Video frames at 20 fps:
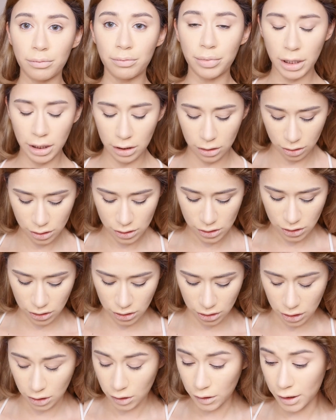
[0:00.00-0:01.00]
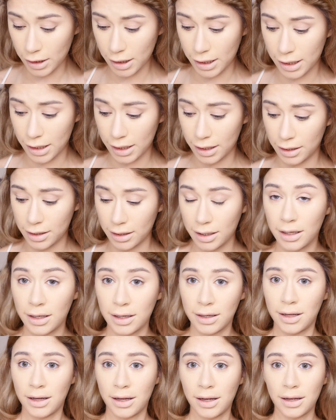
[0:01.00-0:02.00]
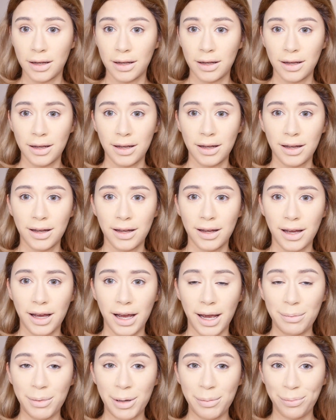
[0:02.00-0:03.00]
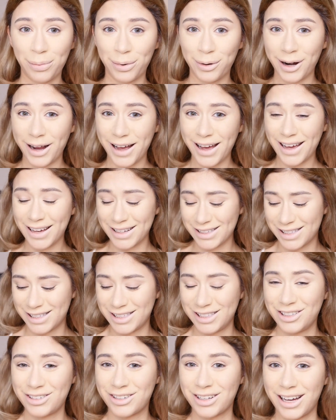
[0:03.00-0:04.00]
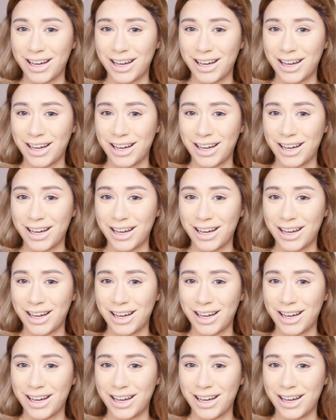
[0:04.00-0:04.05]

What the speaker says: But it looks good! I'm impressed, you